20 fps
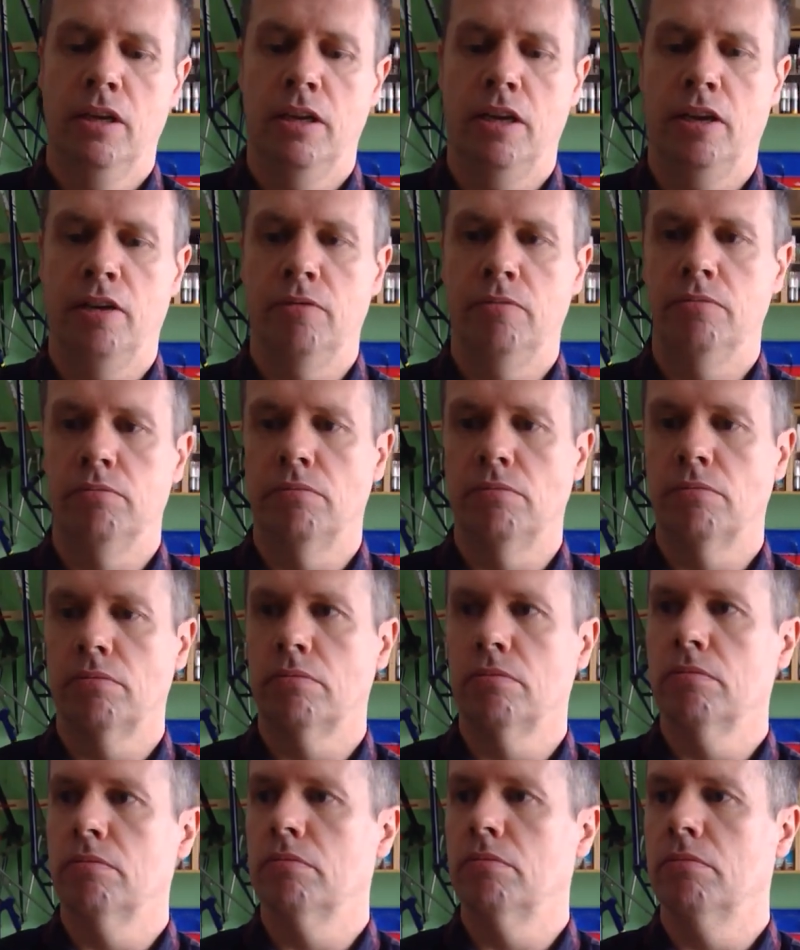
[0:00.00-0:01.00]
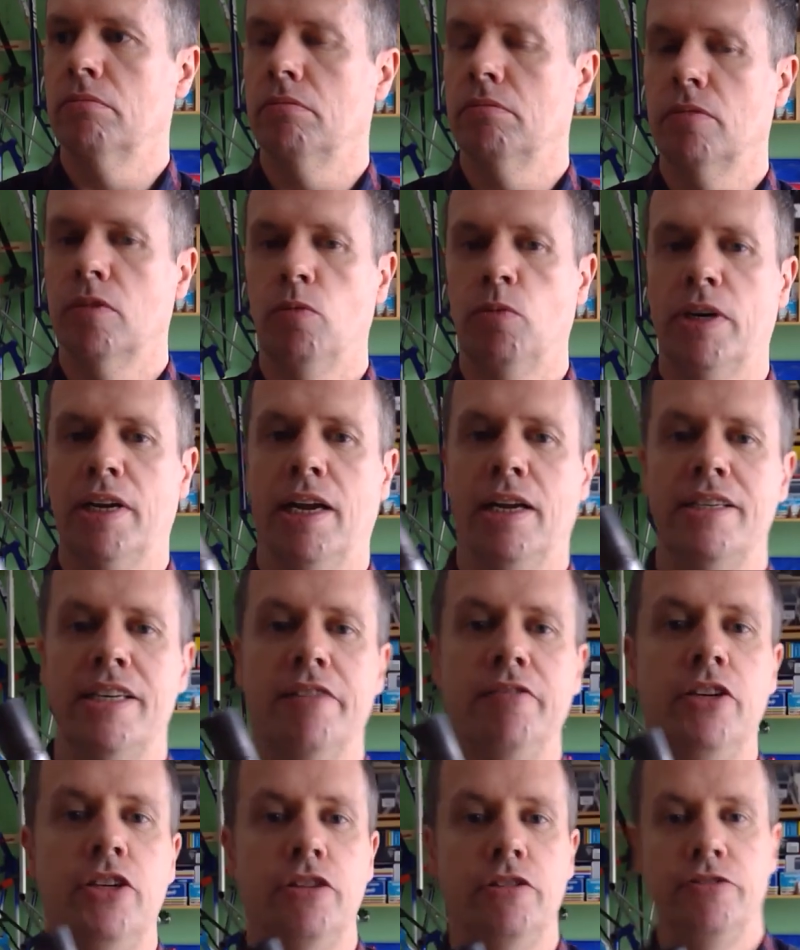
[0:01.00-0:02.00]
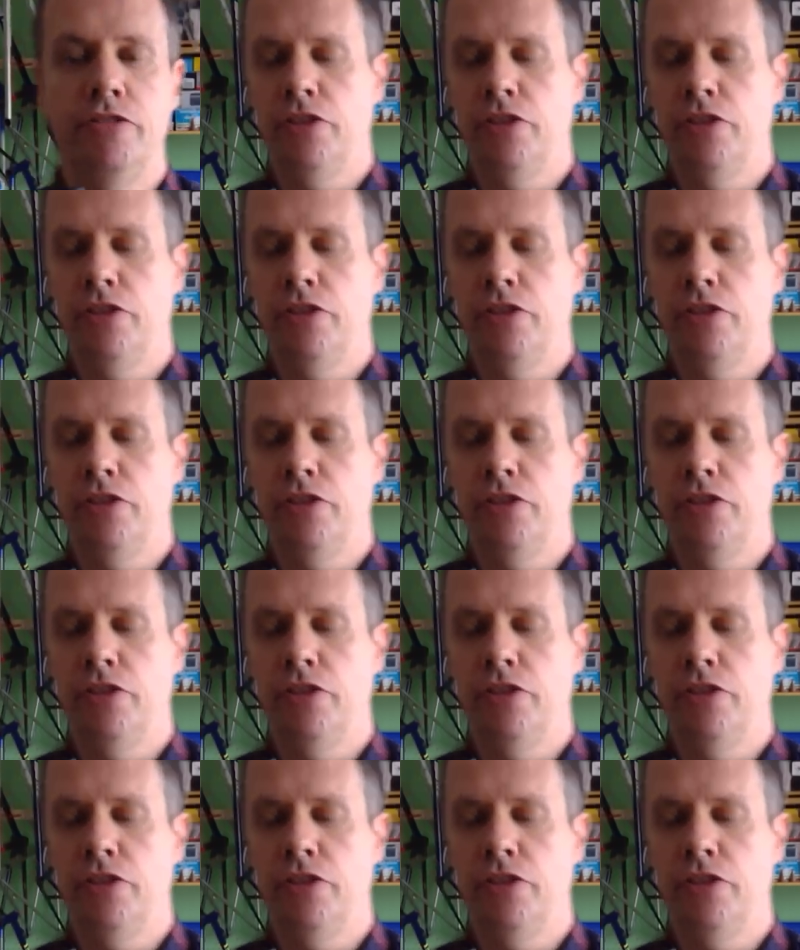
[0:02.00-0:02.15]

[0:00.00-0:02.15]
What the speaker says: Now, what I generally do